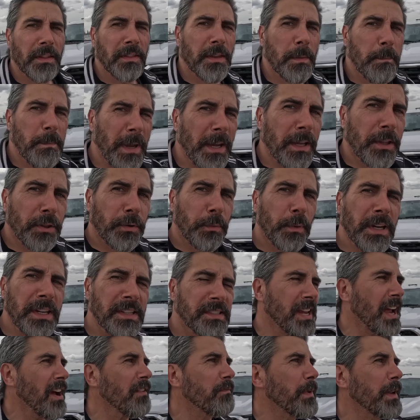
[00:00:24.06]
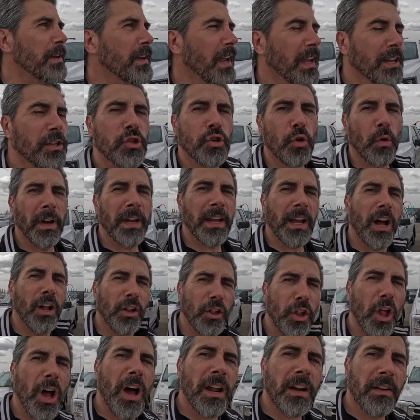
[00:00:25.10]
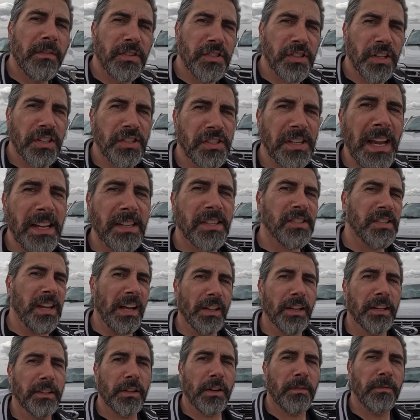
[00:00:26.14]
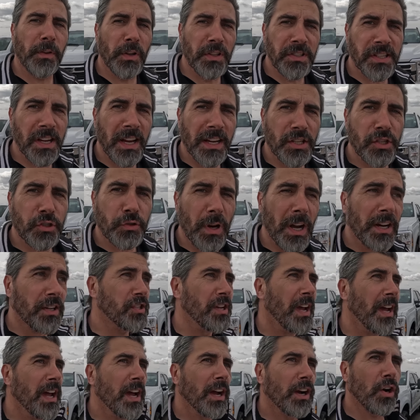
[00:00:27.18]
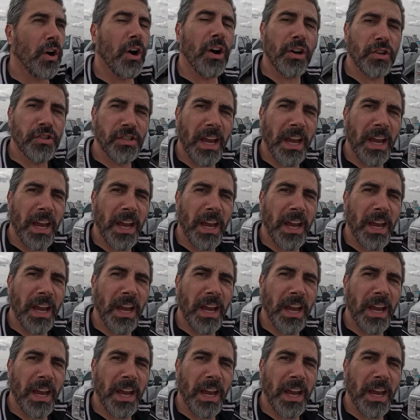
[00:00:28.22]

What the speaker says: The big threes have been enjoying a lot of success selling their full-size trucks, cars,